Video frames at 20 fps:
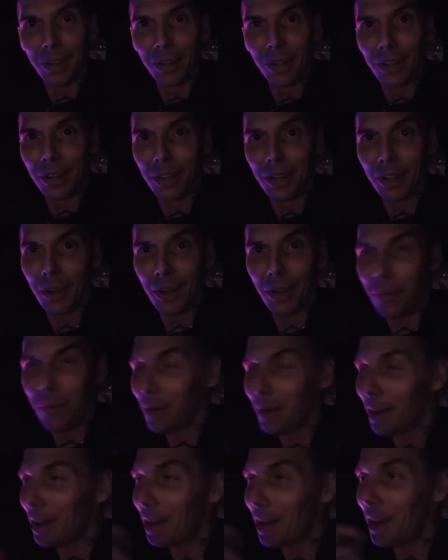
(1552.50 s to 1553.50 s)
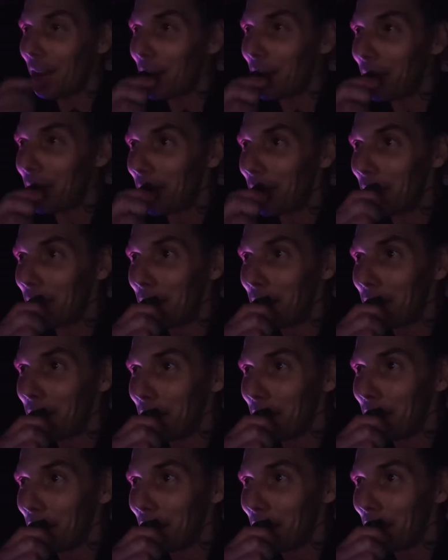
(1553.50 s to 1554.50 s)
you know, uh,
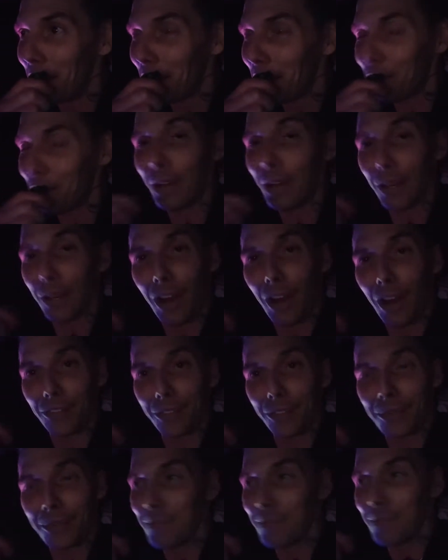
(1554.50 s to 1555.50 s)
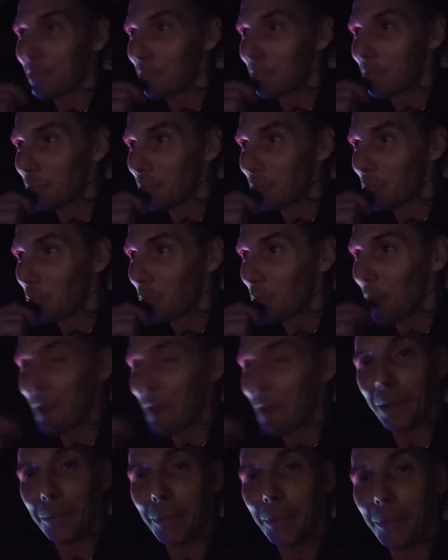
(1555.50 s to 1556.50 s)
it's fucking awesome.
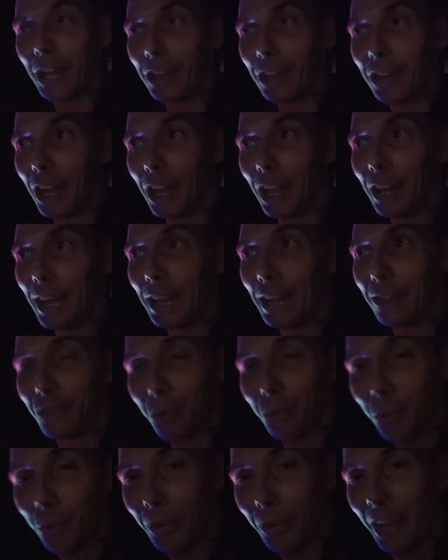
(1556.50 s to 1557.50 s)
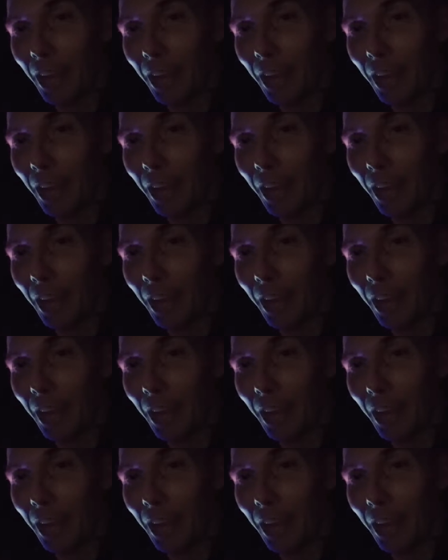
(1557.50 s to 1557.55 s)
It's cool that